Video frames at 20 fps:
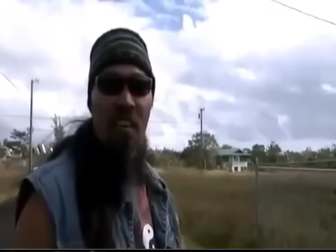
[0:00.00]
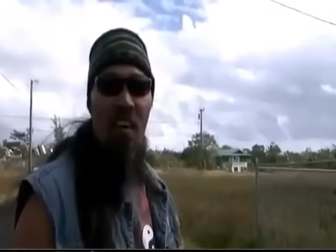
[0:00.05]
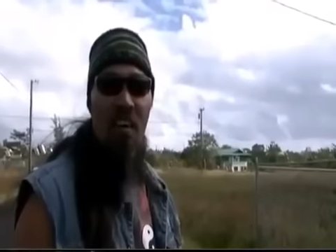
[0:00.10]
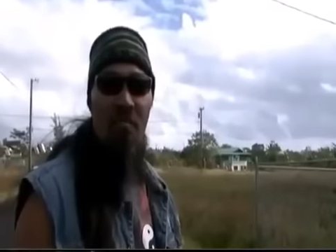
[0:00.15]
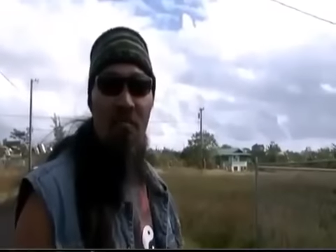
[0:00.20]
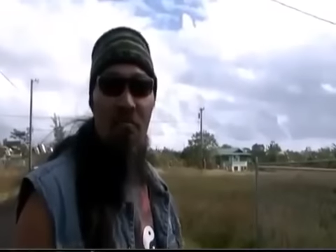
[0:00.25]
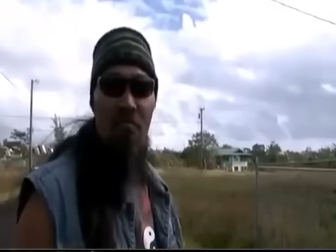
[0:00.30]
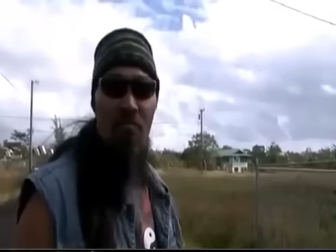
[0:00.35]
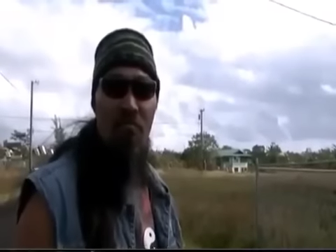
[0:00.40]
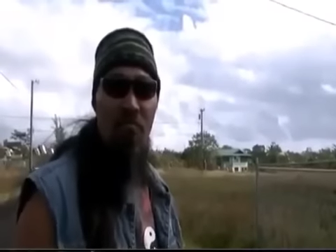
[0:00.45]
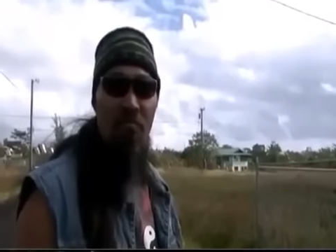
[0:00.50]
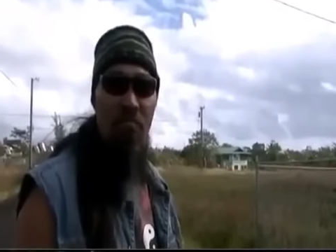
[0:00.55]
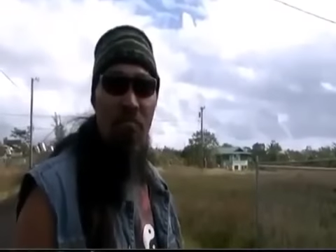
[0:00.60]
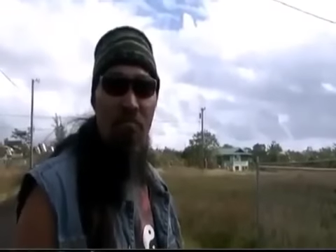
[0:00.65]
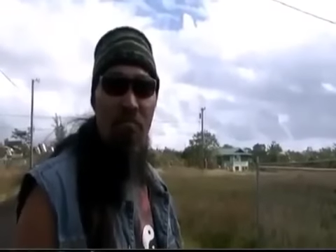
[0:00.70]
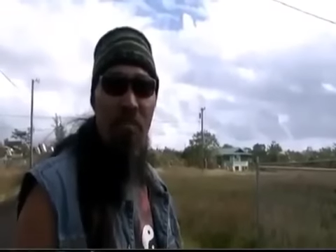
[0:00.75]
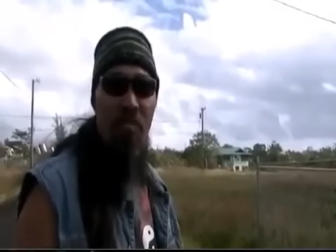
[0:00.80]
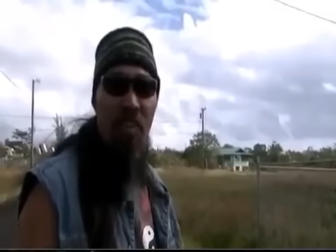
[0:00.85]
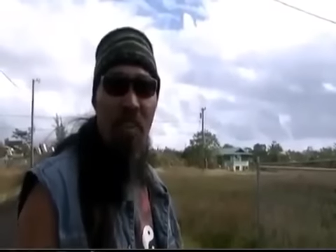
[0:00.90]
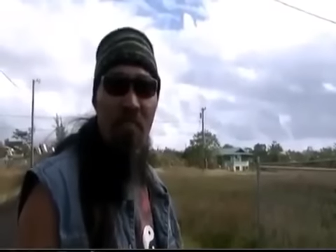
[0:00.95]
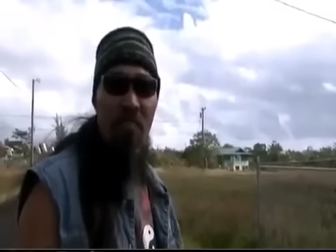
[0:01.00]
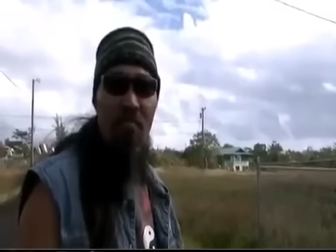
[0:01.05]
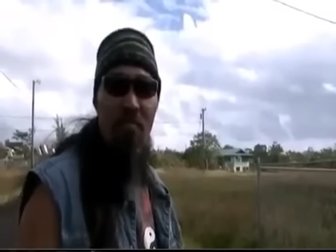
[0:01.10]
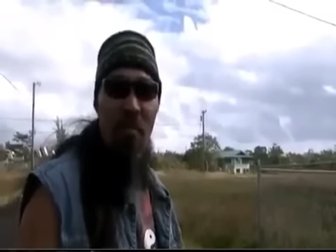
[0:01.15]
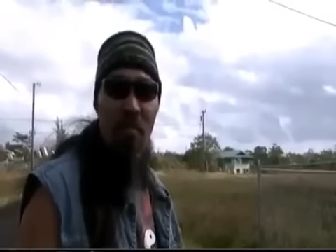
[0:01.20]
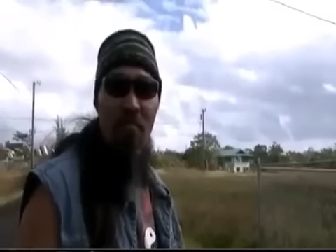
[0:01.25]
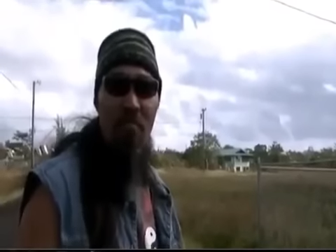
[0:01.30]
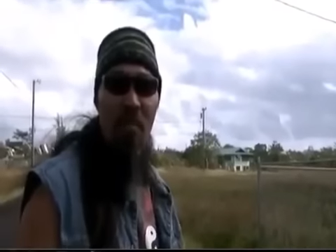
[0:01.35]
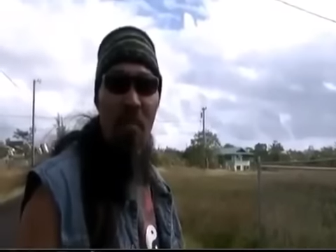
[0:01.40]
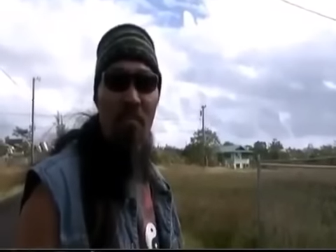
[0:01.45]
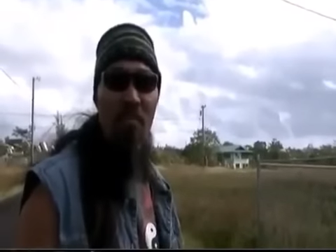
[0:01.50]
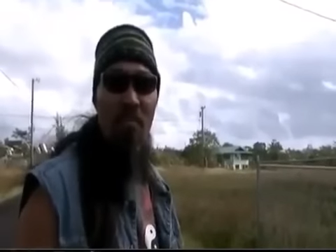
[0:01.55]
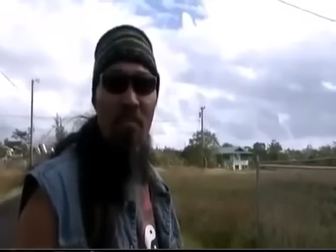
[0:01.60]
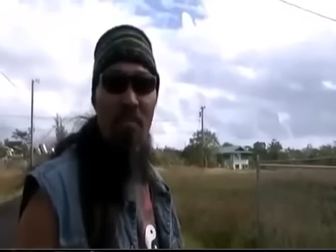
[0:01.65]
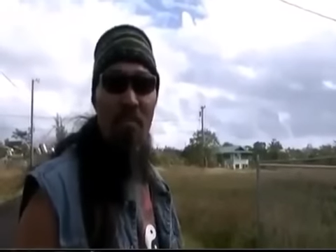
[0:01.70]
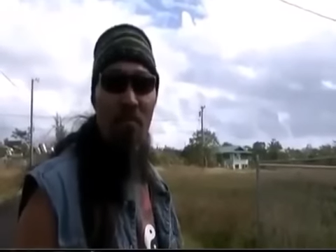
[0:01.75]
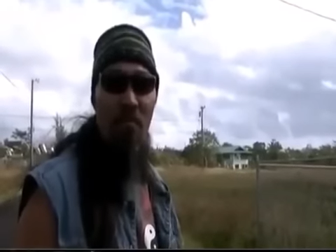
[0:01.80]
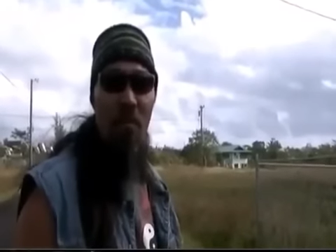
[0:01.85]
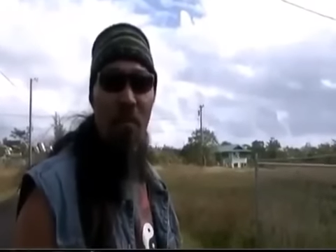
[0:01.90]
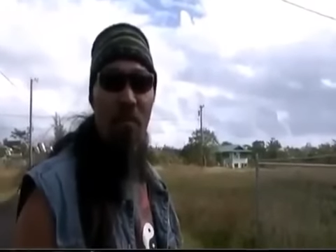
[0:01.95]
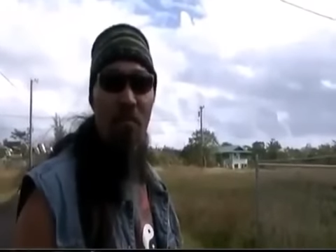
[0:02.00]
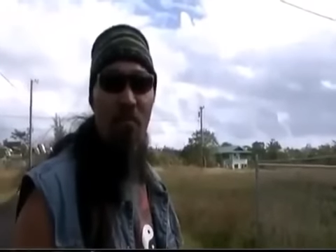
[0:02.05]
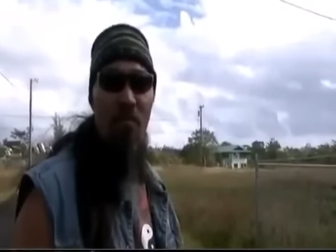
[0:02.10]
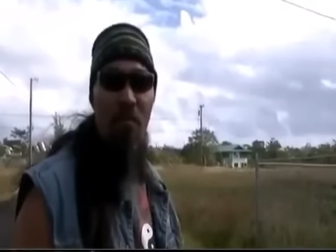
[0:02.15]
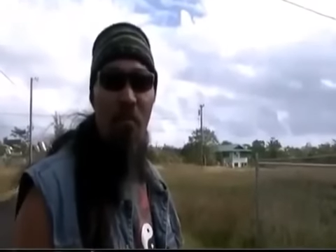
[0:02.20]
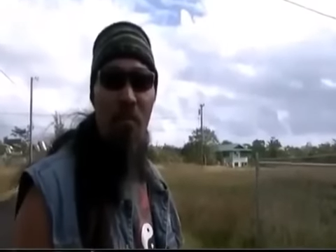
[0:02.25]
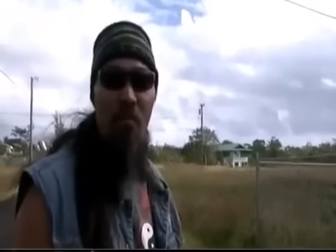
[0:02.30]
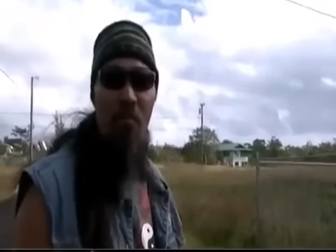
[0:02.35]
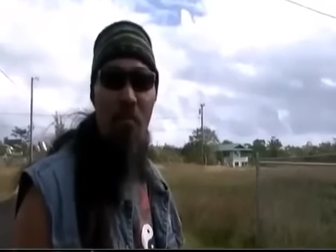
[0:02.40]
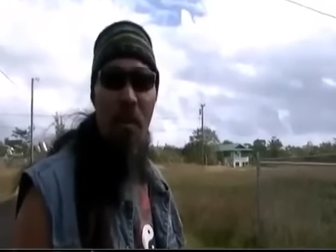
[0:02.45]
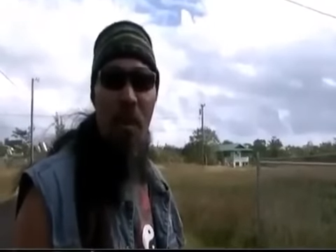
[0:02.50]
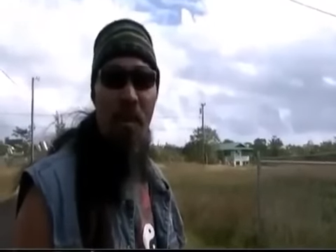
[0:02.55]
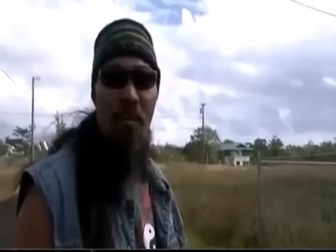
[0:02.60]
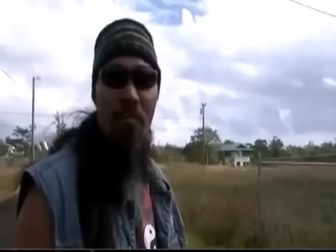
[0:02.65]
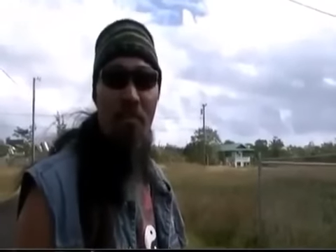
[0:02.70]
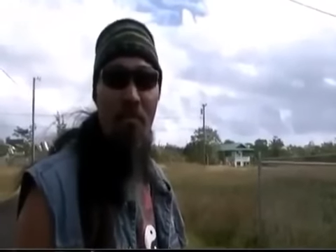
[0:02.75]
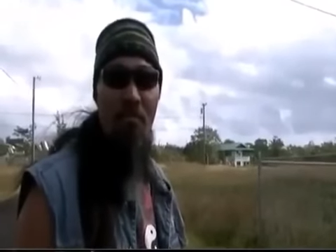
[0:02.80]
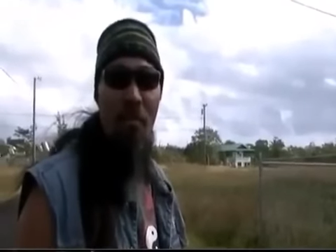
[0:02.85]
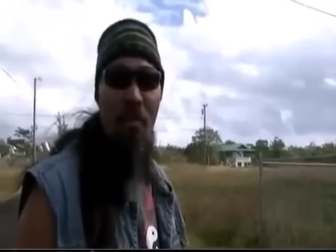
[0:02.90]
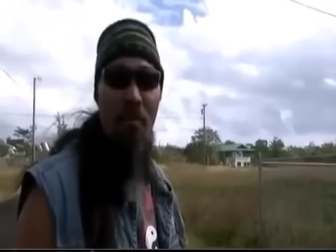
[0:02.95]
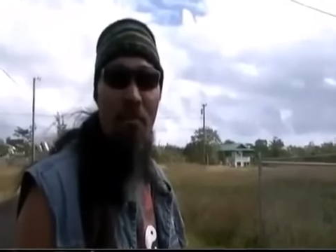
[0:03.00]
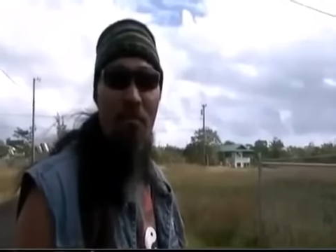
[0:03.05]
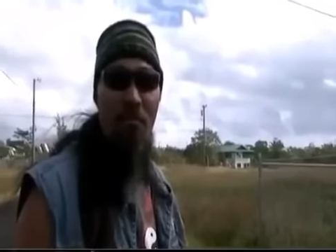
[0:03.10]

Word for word: I'm having my breakfast and ready for go back do my